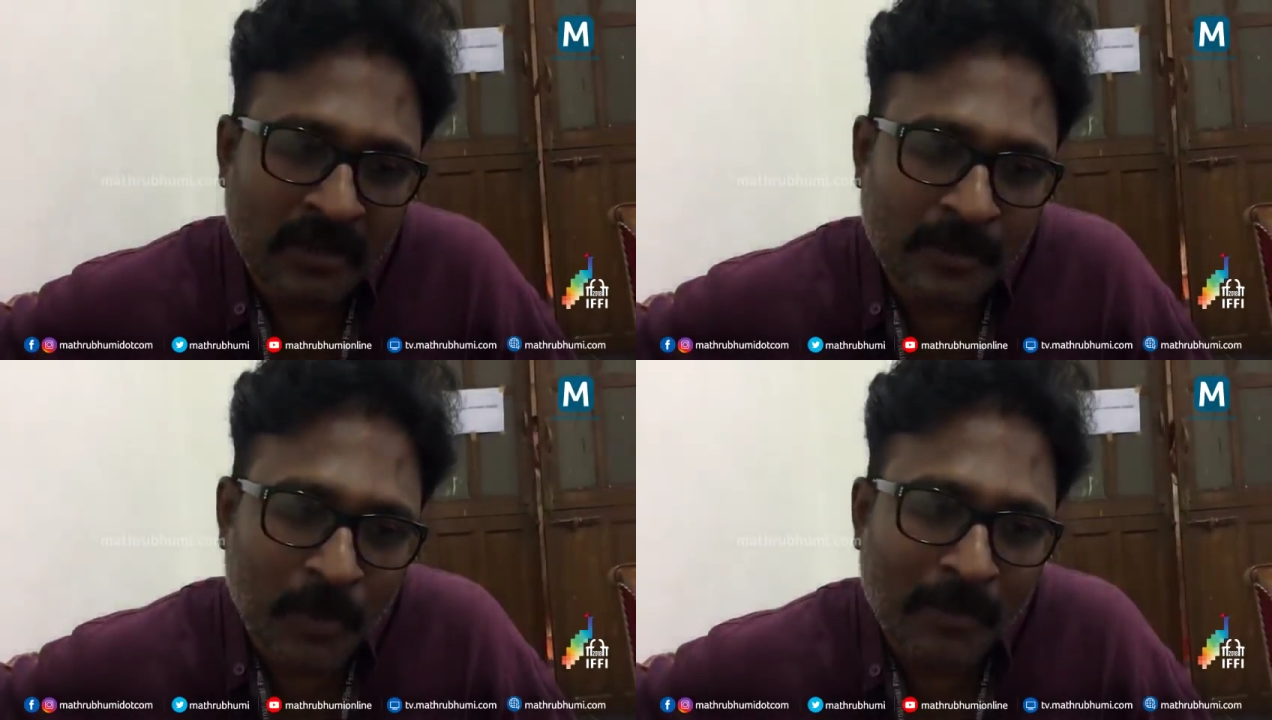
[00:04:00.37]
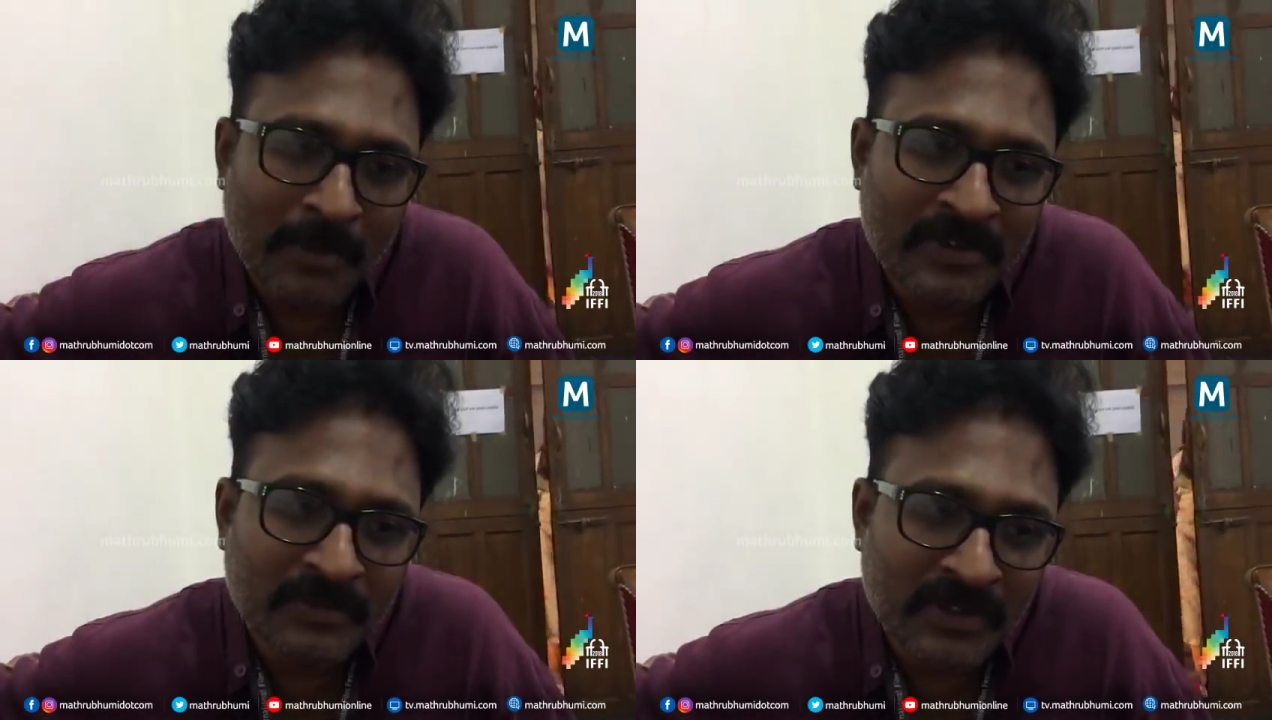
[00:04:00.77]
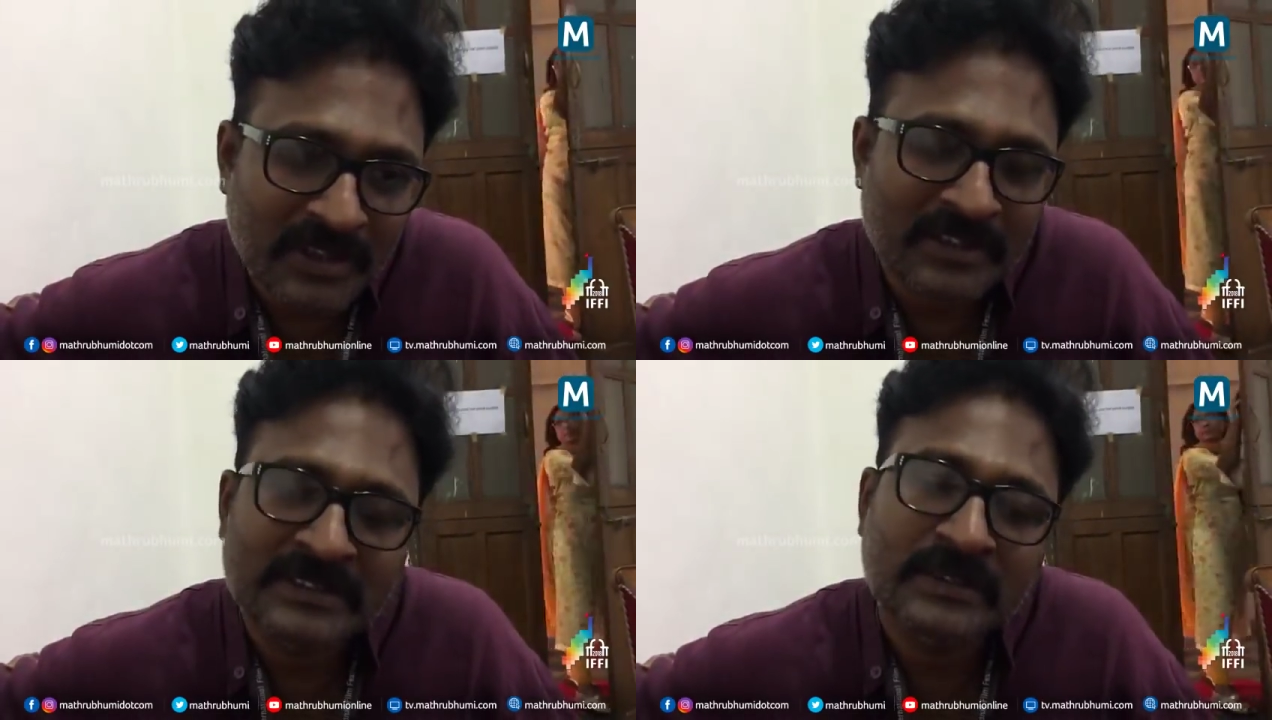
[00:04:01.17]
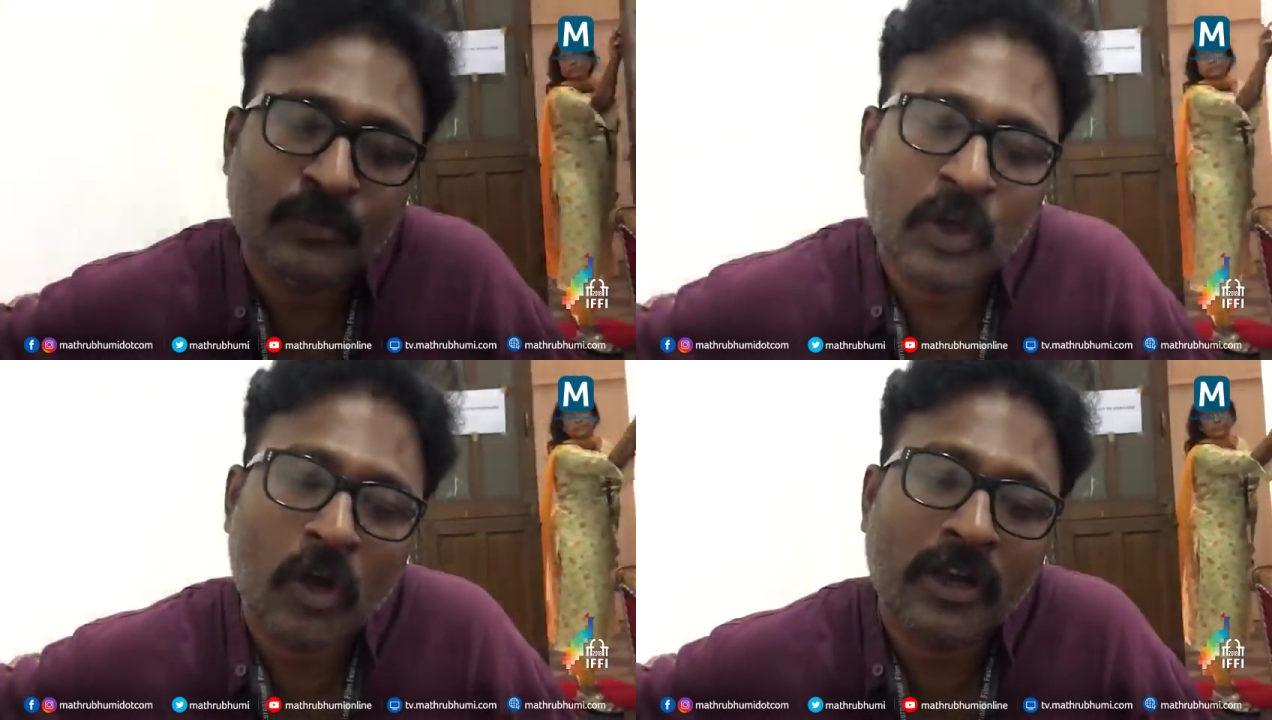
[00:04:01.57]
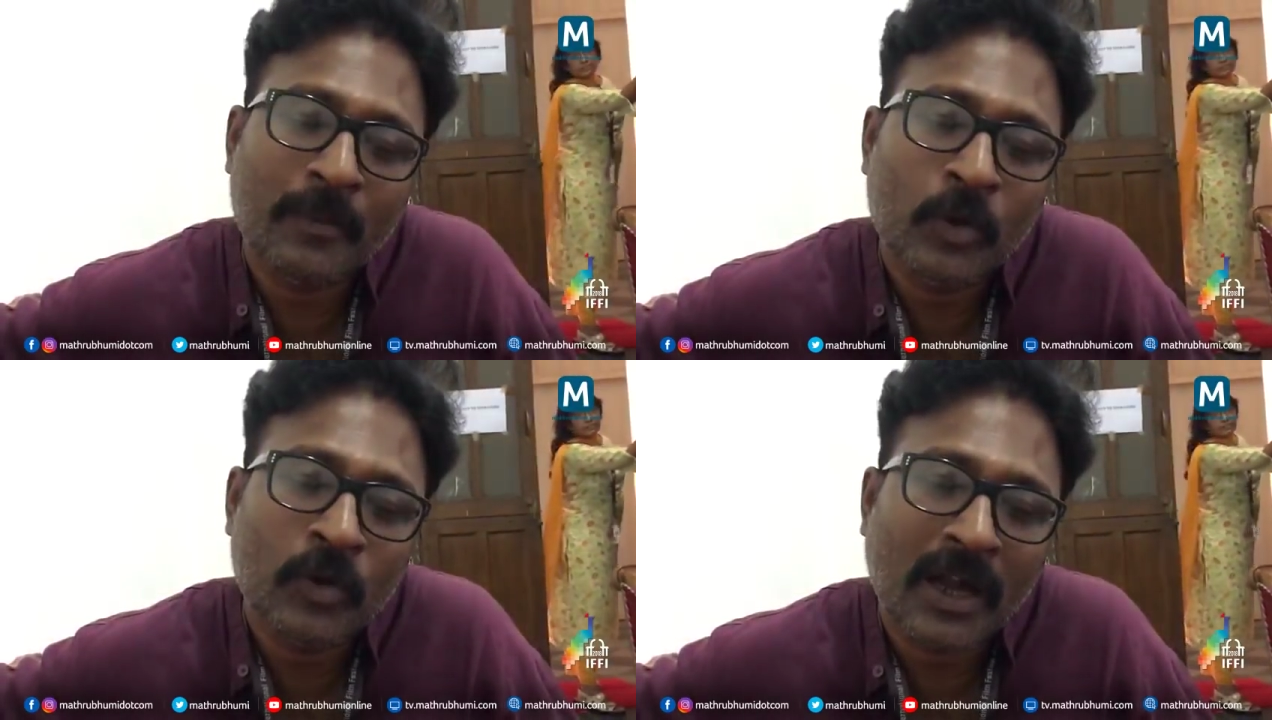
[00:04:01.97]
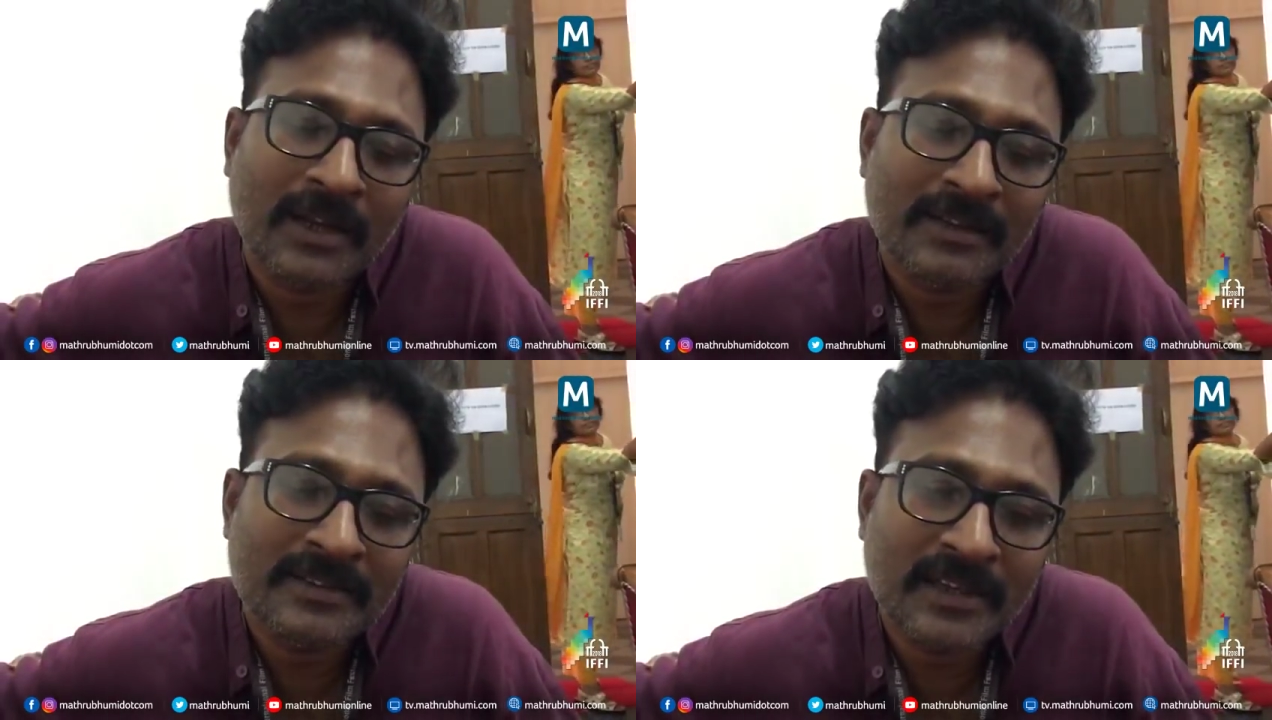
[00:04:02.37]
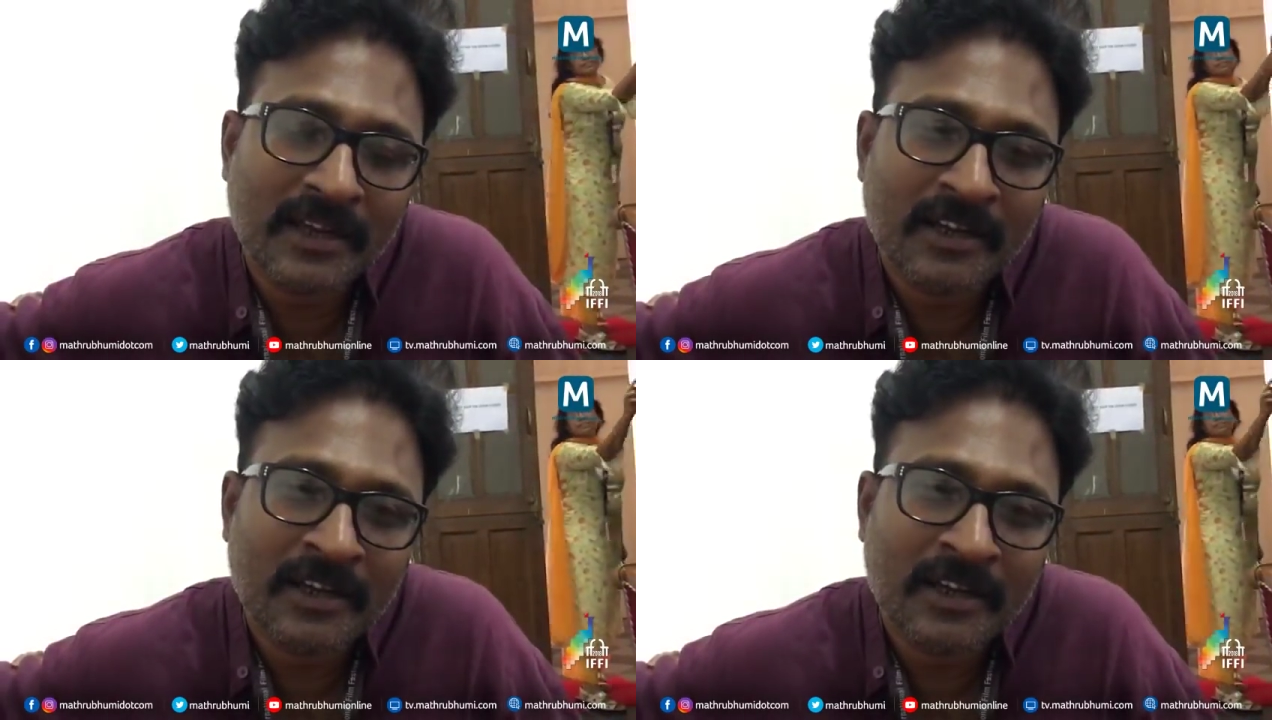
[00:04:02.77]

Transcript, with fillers: the problem is with us. We are not able to understand